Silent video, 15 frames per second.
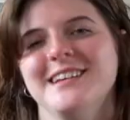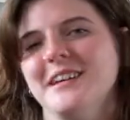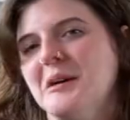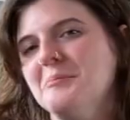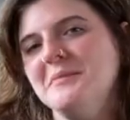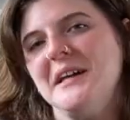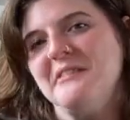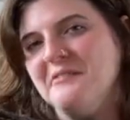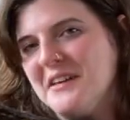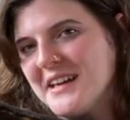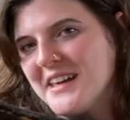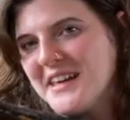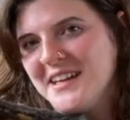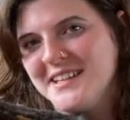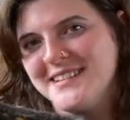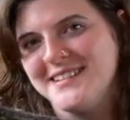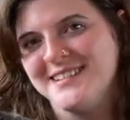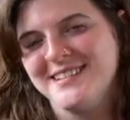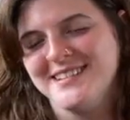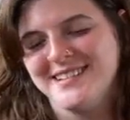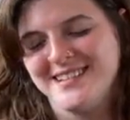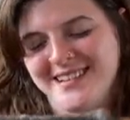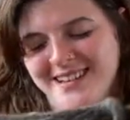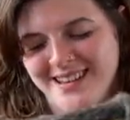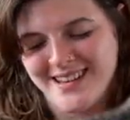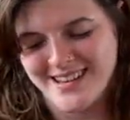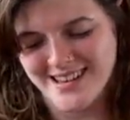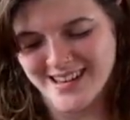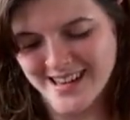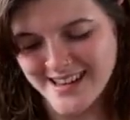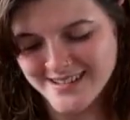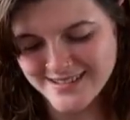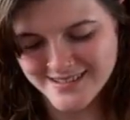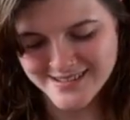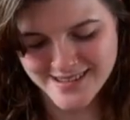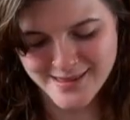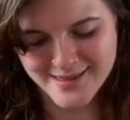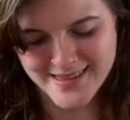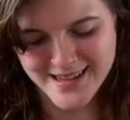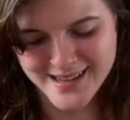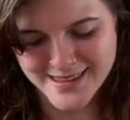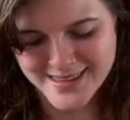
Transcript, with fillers: I'm loving it. I don't think